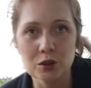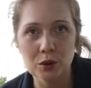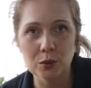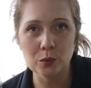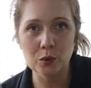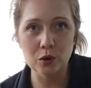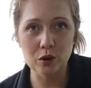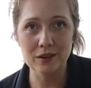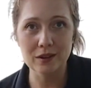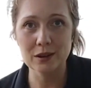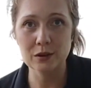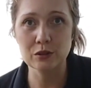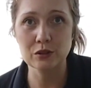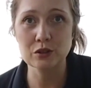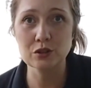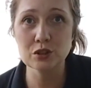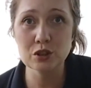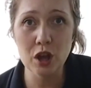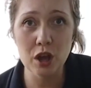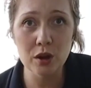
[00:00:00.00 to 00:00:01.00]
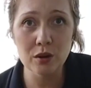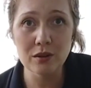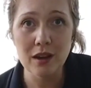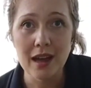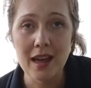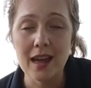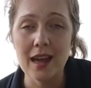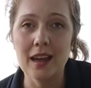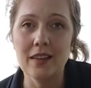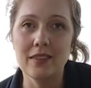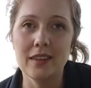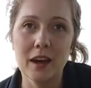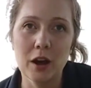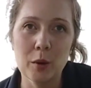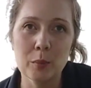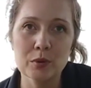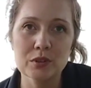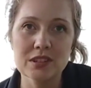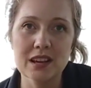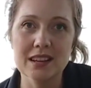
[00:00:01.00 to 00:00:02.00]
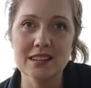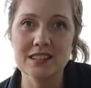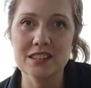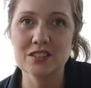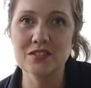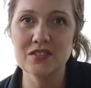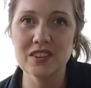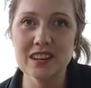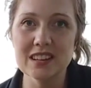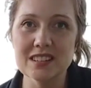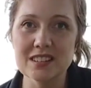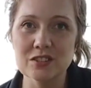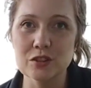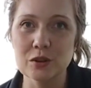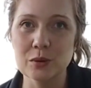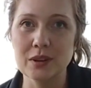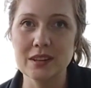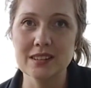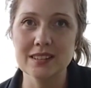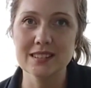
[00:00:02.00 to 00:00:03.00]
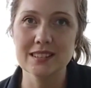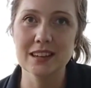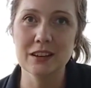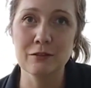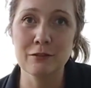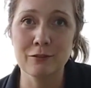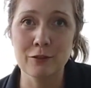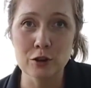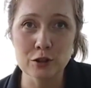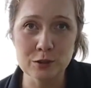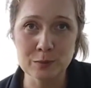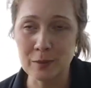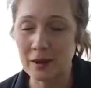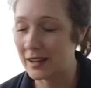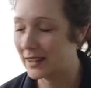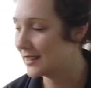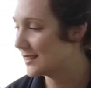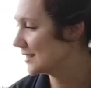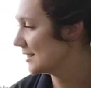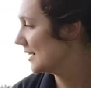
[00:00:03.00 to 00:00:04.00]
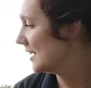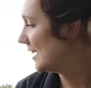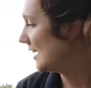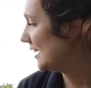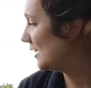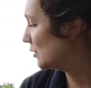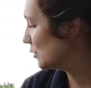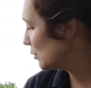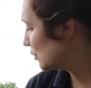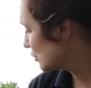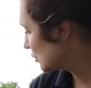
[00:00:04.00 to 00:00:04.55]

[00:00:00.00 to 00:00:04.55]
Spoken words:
to walk around on the snow, and they help protect his feet so he doesn't get frostbite. He's